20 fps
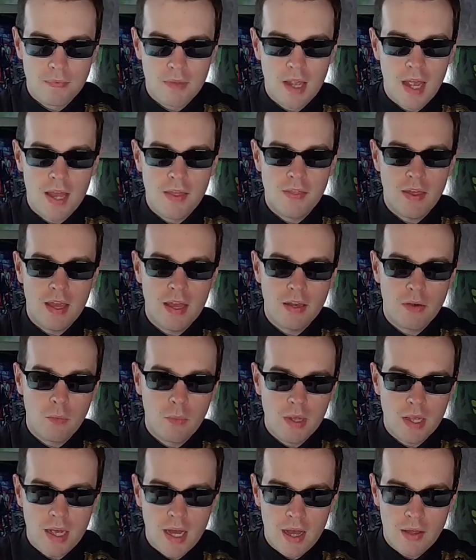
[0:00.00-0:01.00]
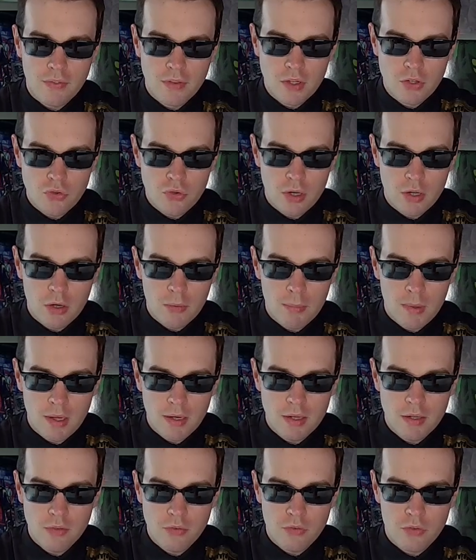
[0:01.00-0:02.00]
and then we got the trigger
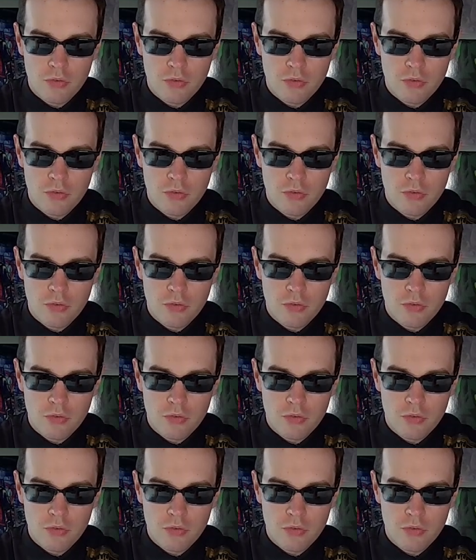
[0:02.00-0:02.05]
buttons.